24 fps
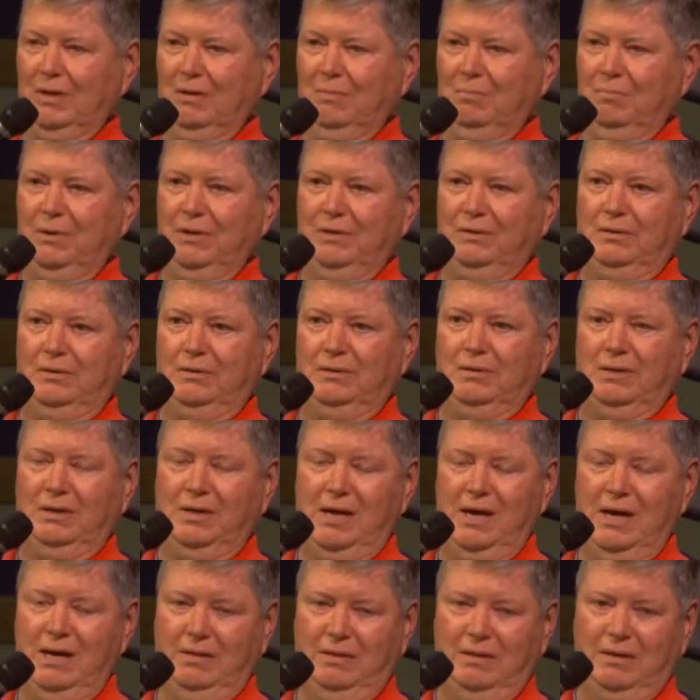But the
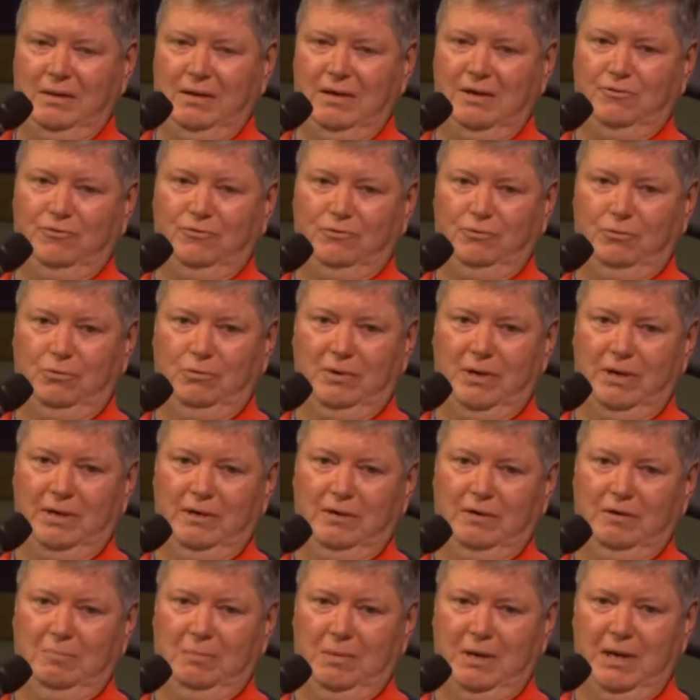Catholic high school right
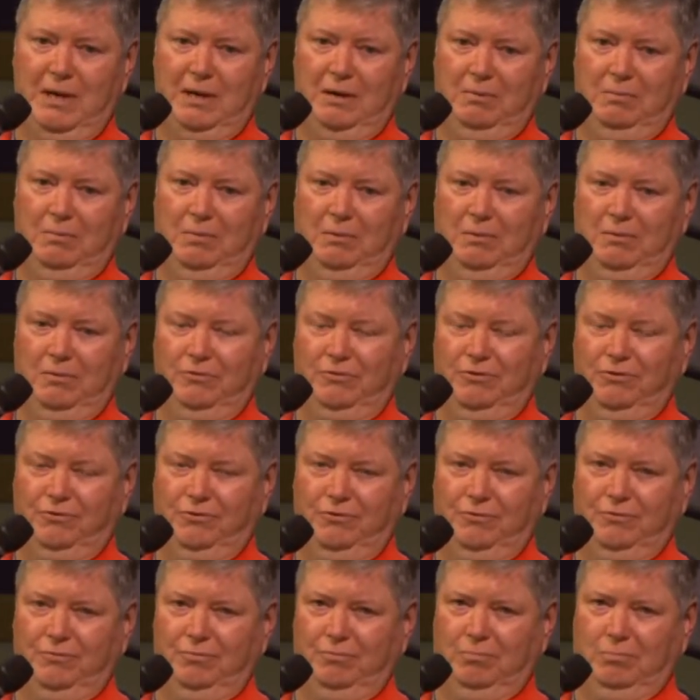nearby, just
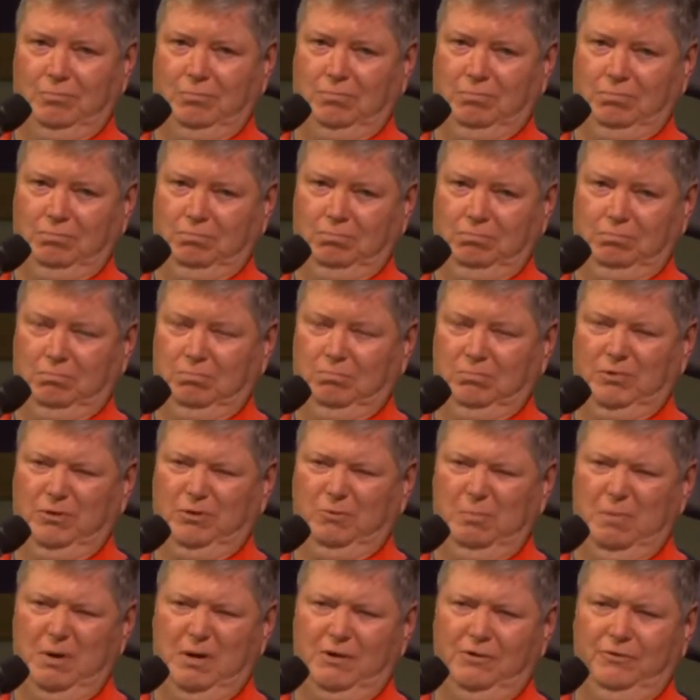
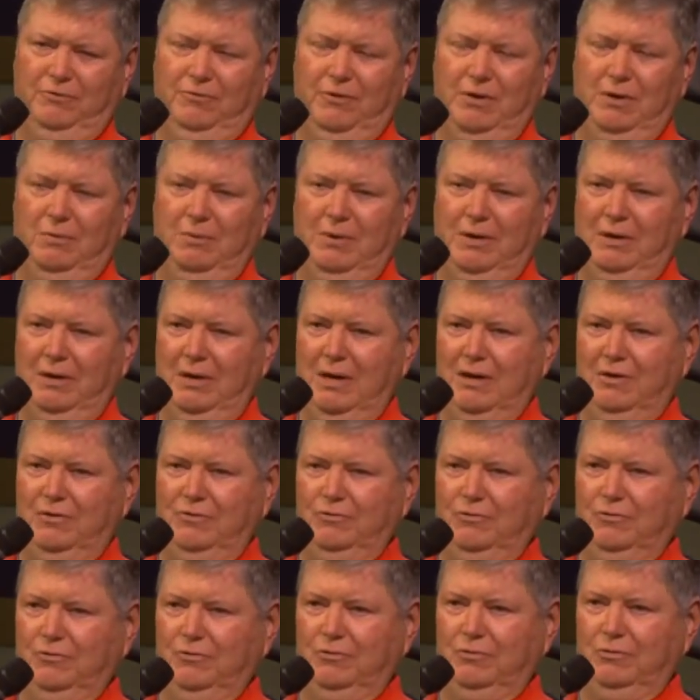about as far away
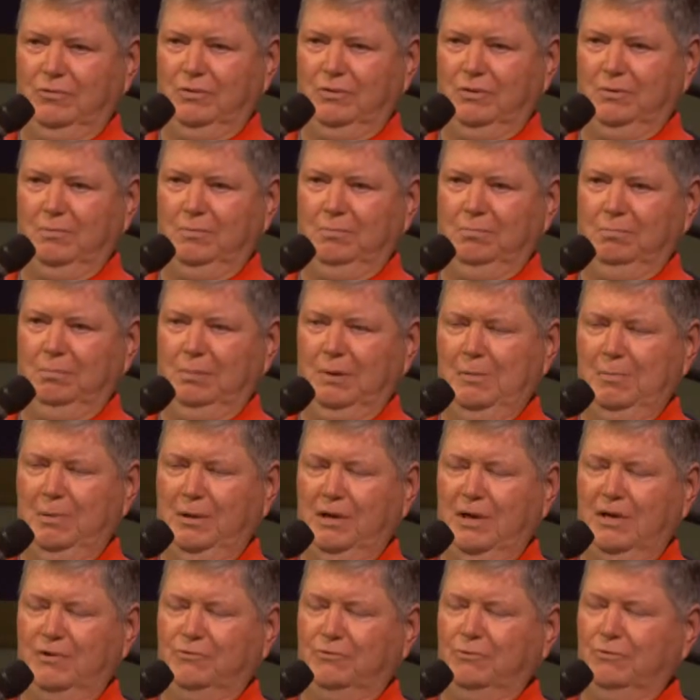as the public
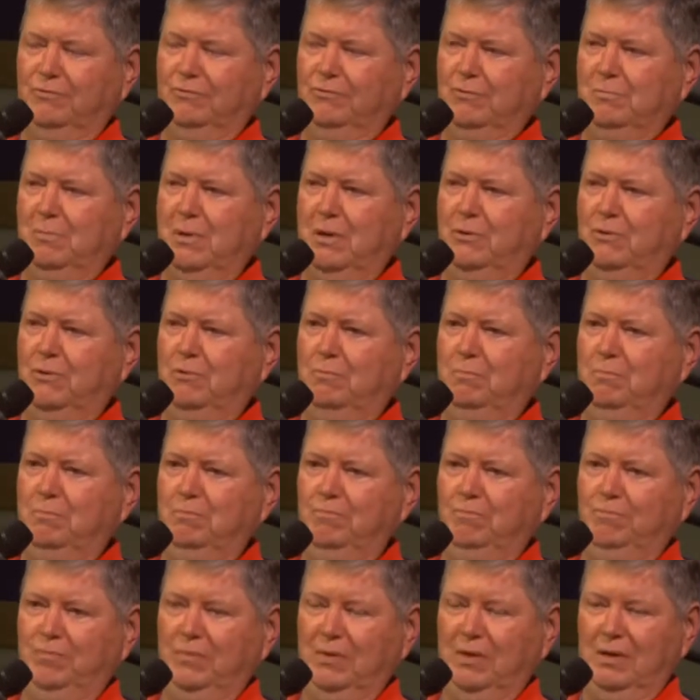high school from my home,
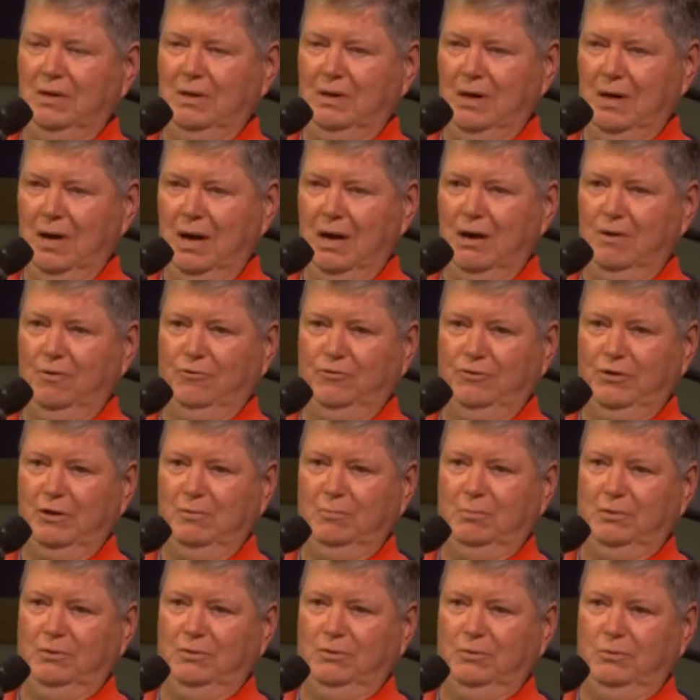I was
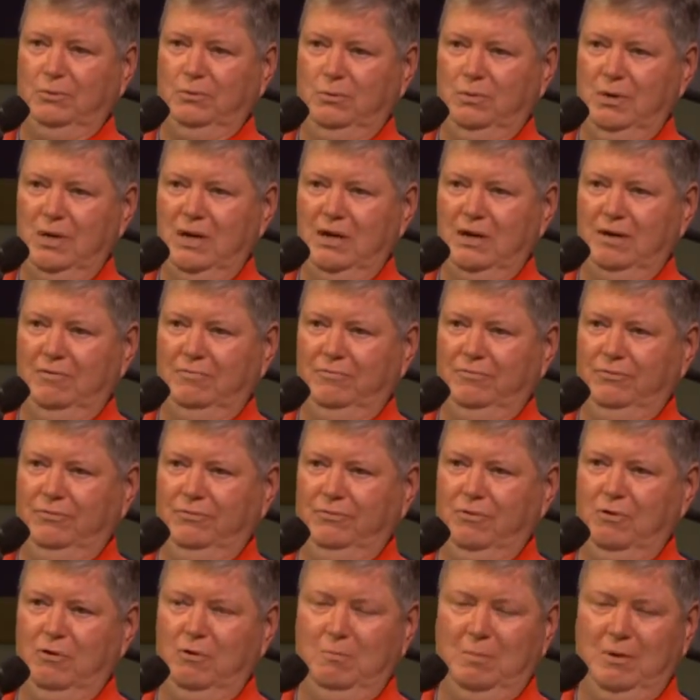able to have
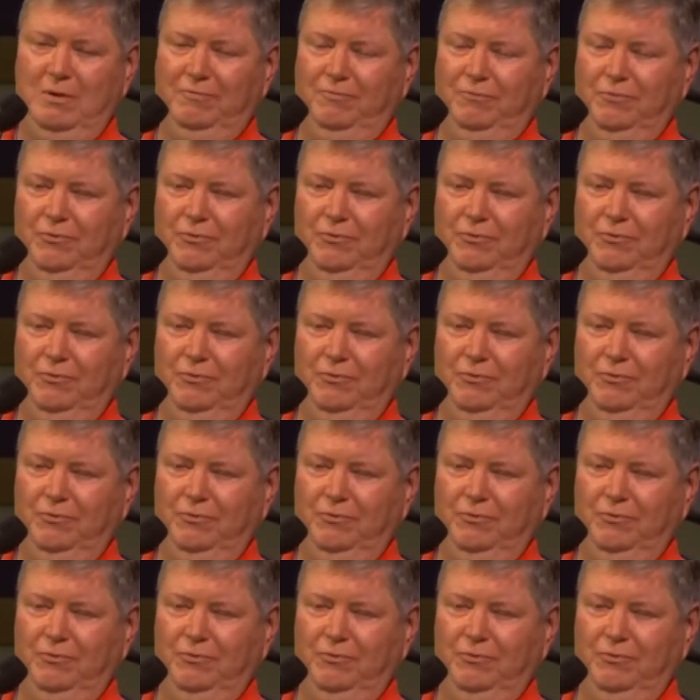all my